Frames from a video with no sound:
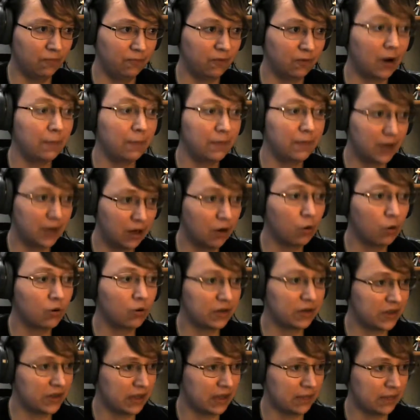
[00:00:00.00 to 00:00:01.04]
from their
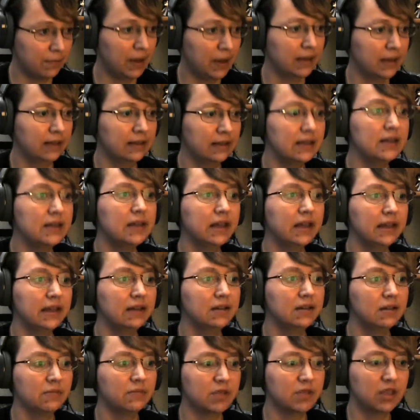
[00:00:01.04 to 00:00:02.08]
horses by the Li
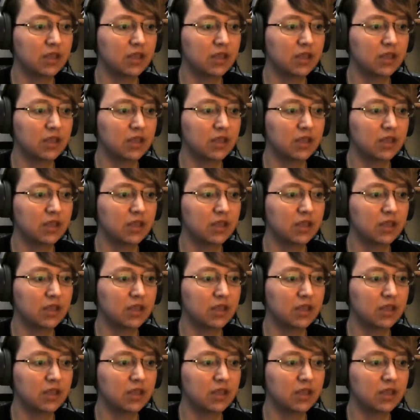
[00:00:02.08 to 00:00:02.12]
Kingdom's